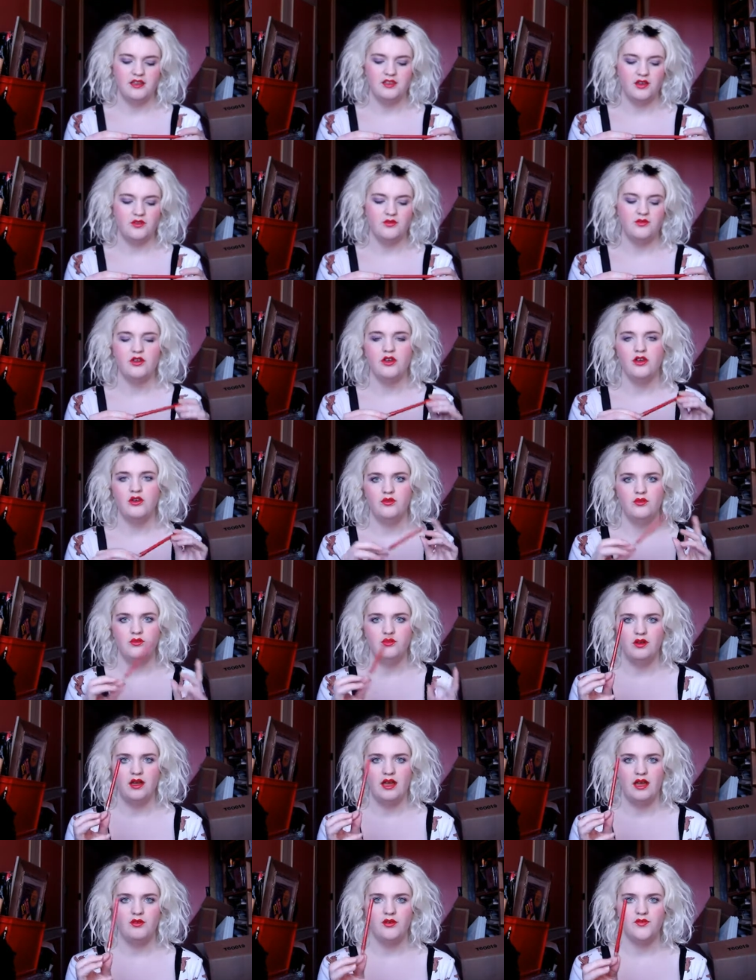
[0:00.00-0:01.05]
don't
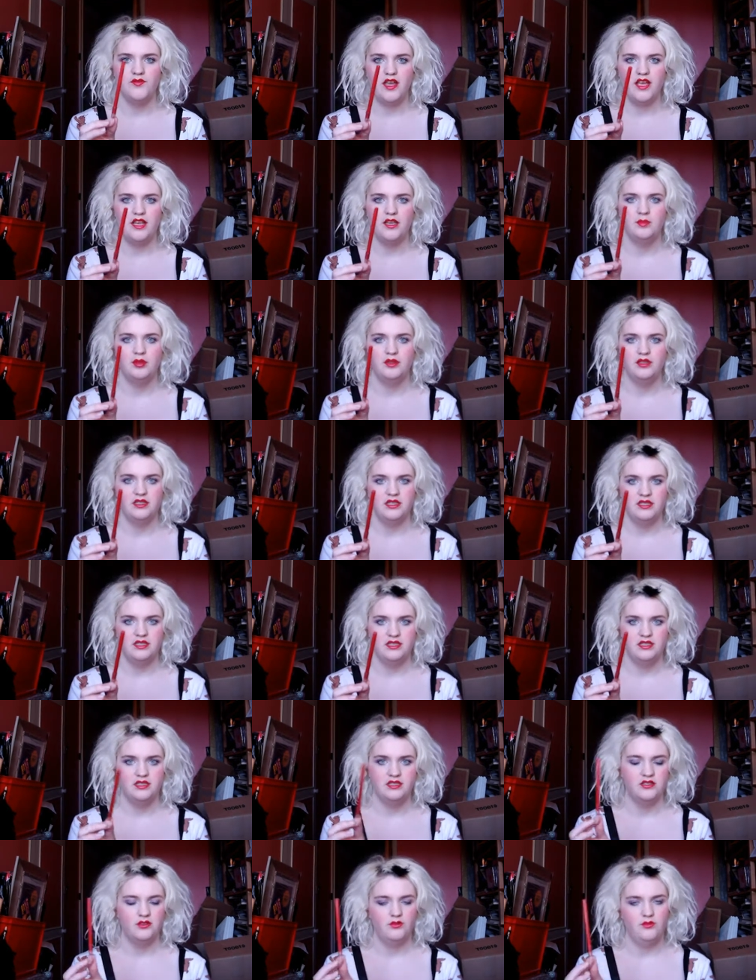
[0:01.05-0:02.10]
know how available this
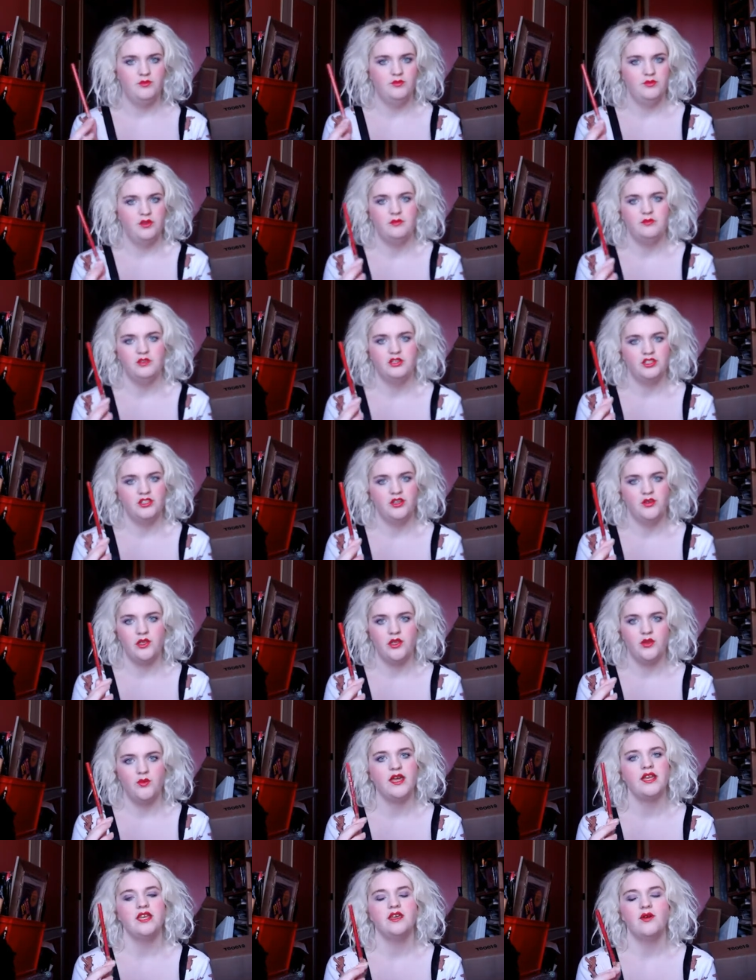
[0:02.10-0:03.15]
is, so I'm just showing
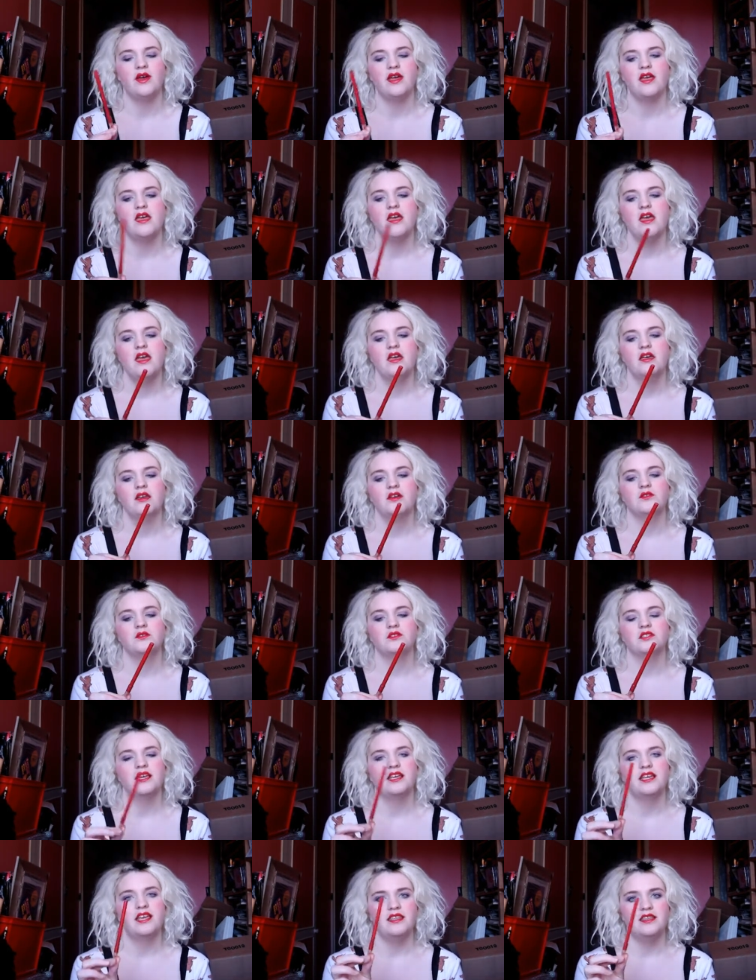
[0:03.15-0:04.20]
you anyway,
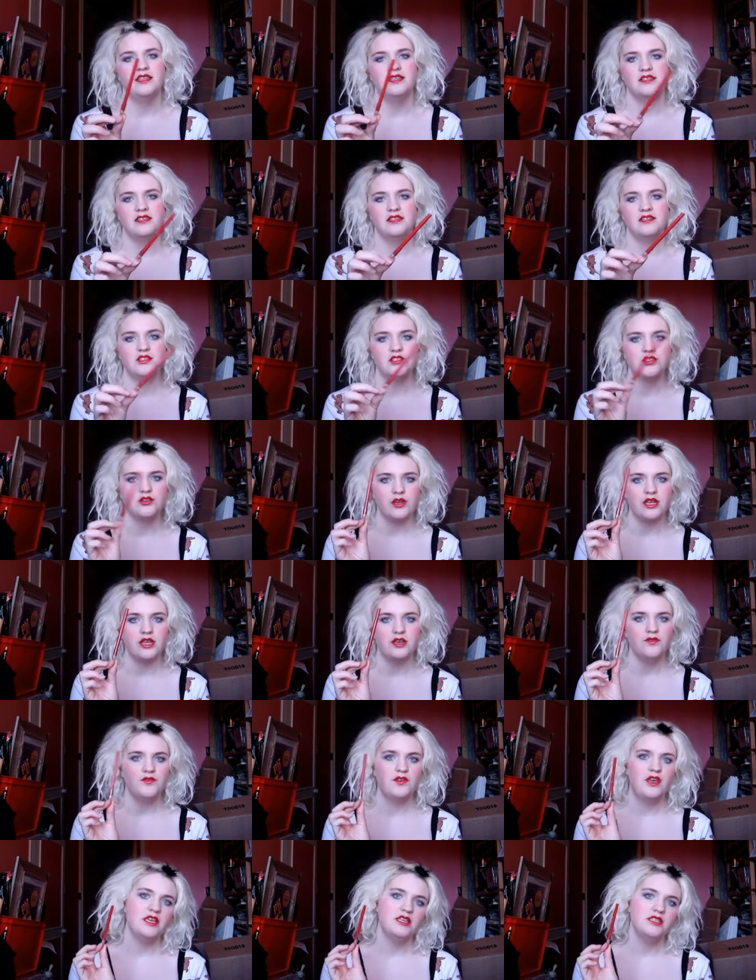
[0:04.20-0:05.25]
because I get this at Screen
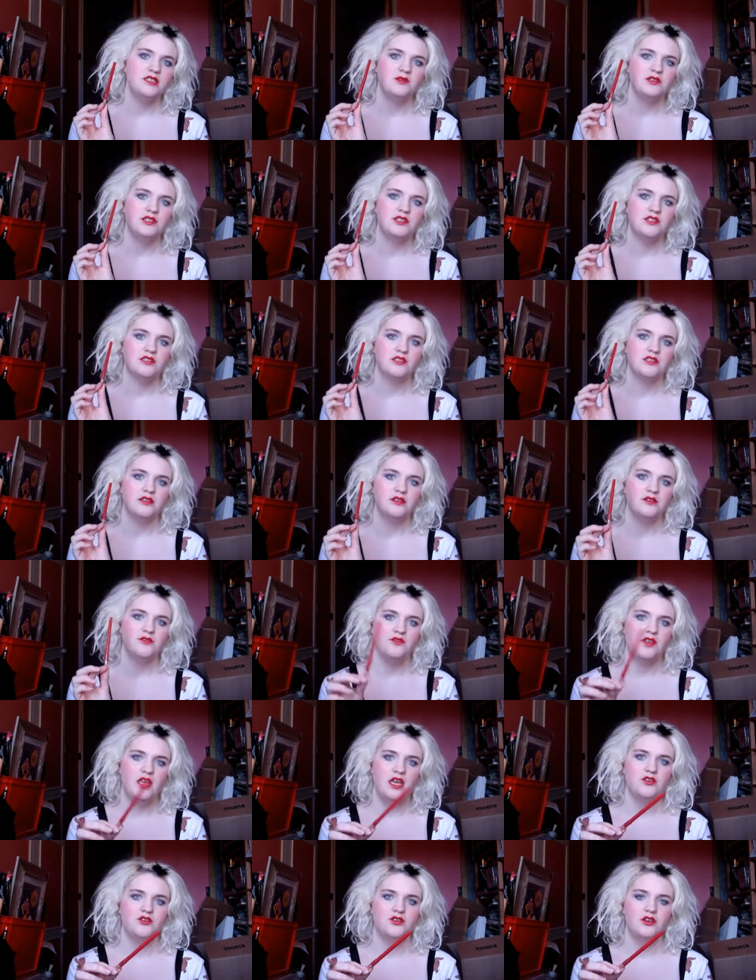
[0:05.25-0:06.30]
Face, which is a
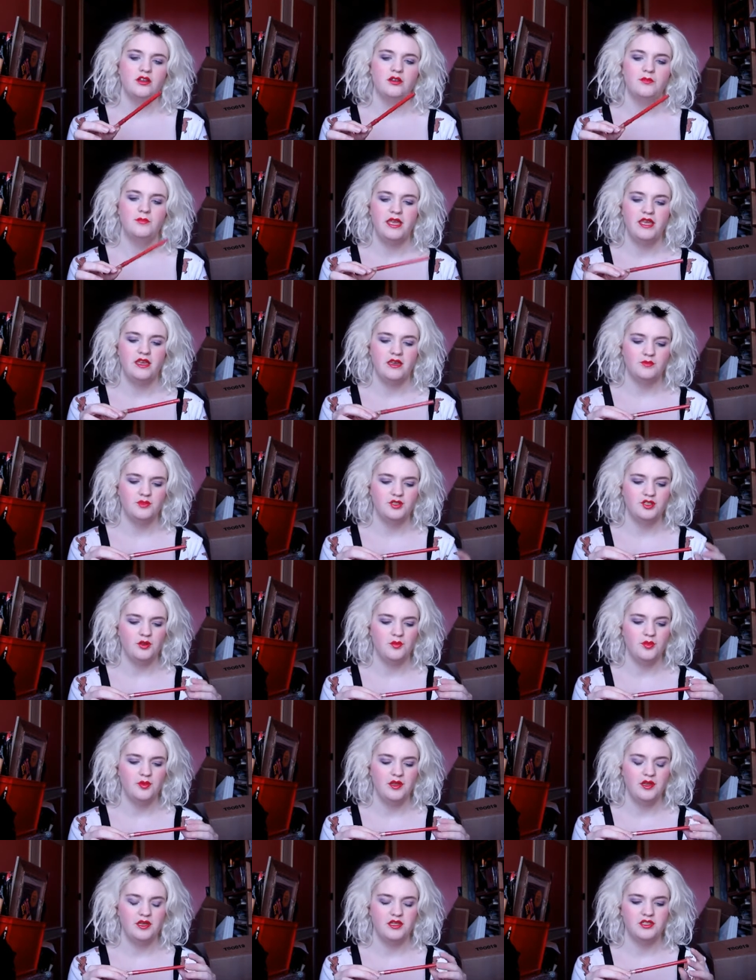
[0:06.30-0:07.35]
theatrical makeup
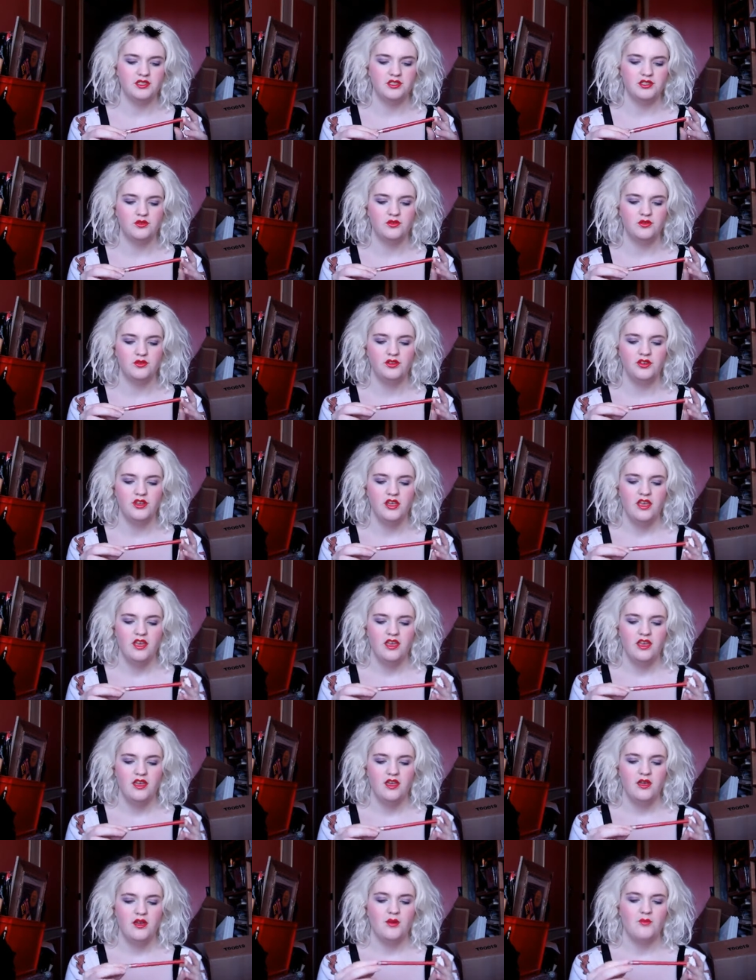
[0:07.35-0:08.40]
shop, and it's just called
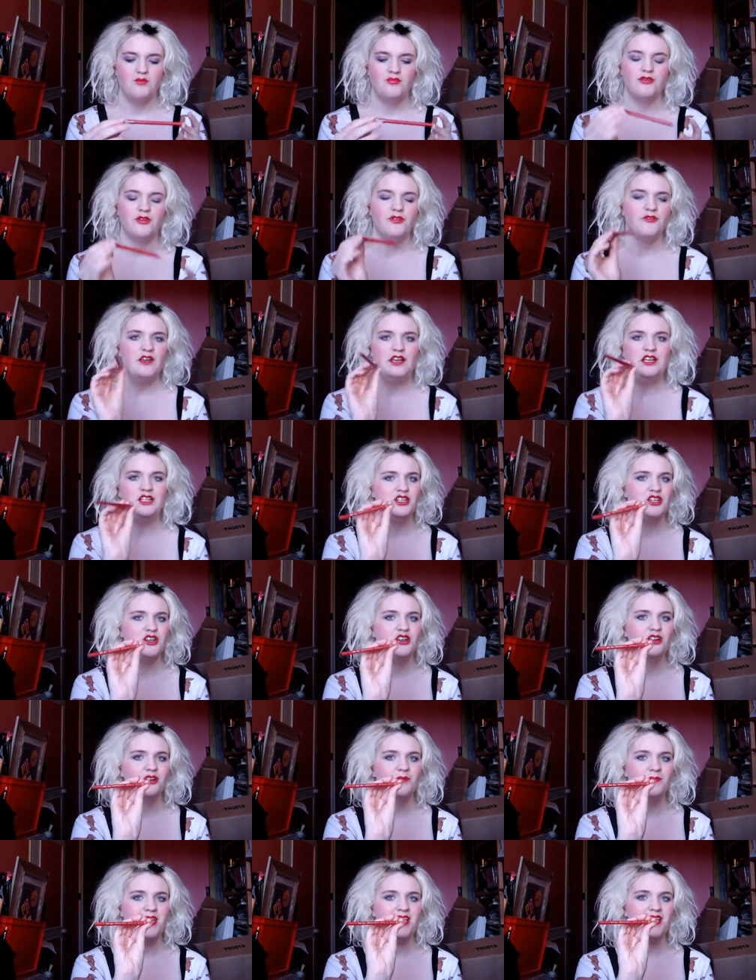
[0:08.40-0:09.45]

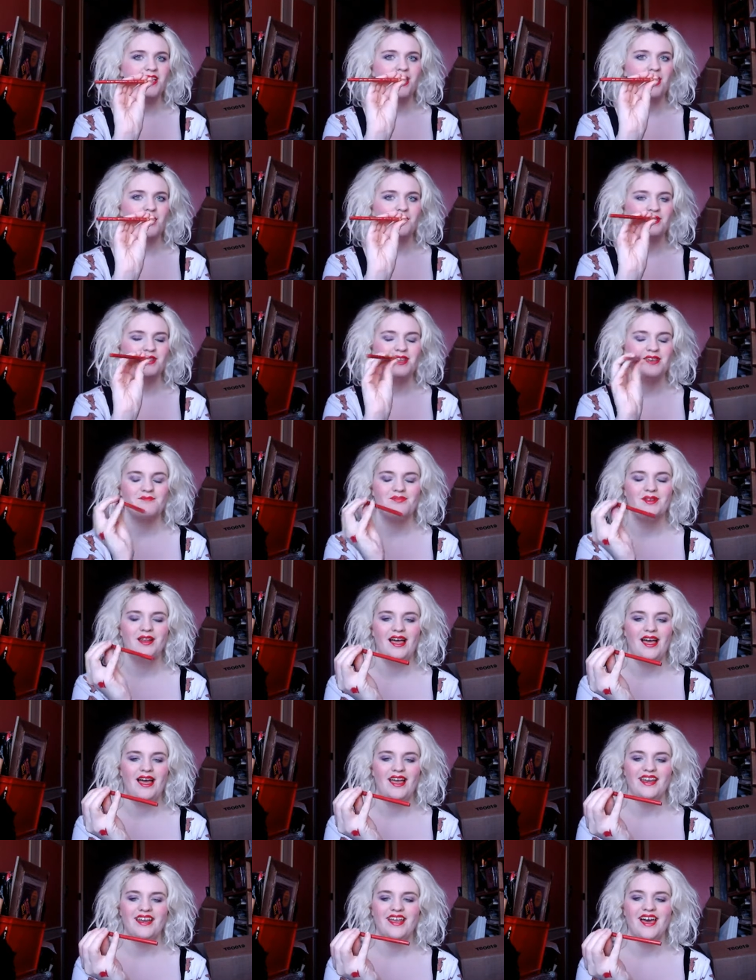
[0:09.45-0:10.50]
Professional Makeup Lip
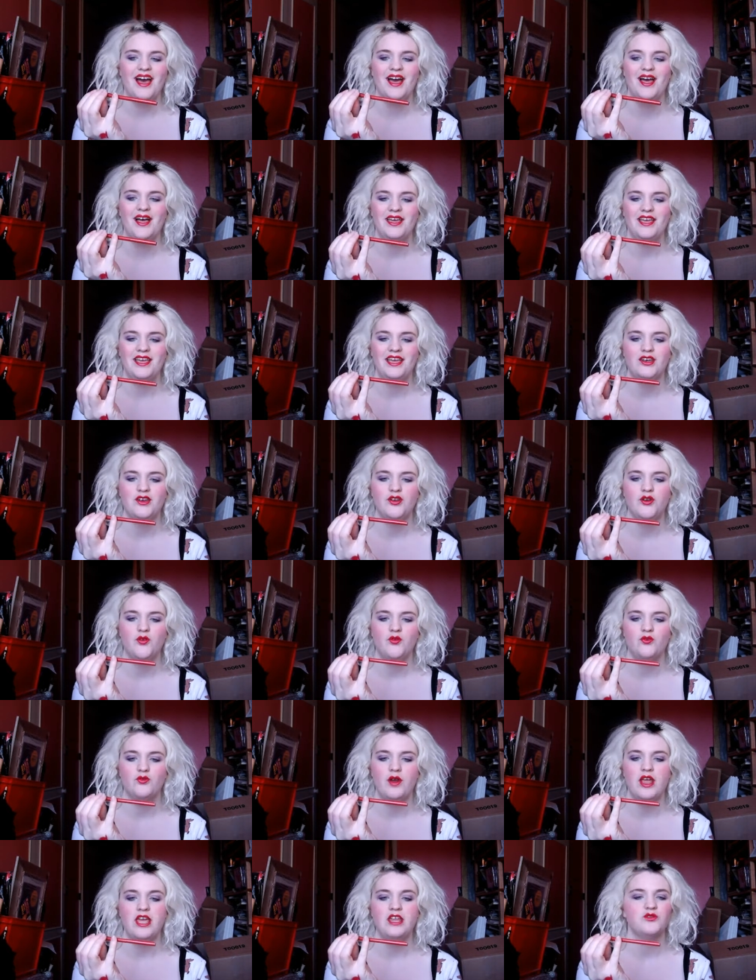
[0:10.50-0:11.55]
Liner in
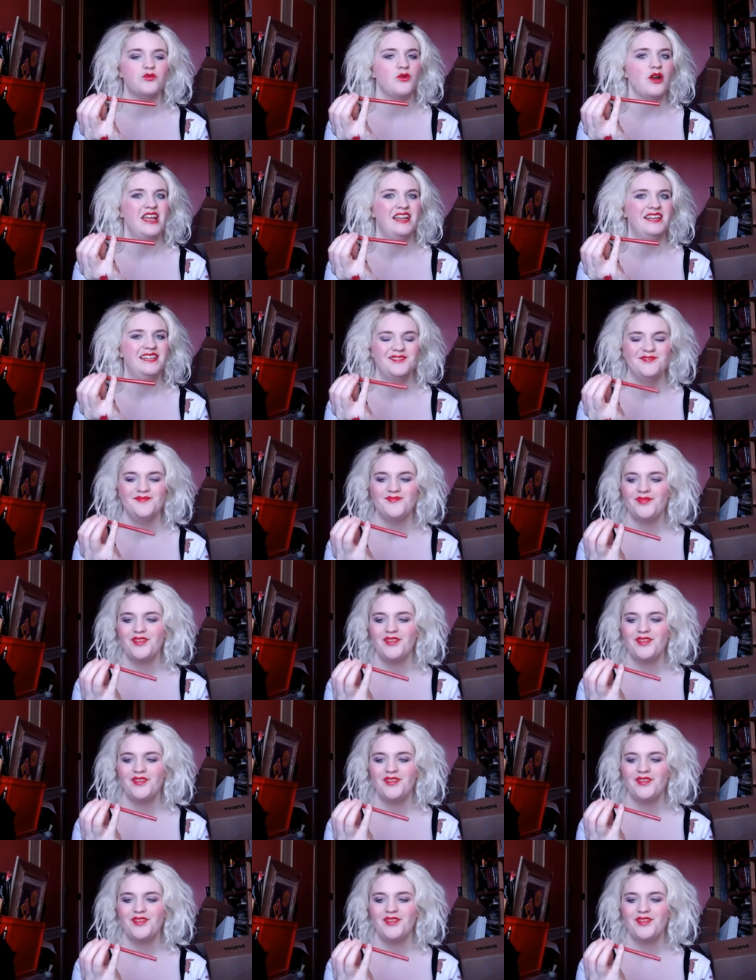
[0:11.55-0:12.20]
red.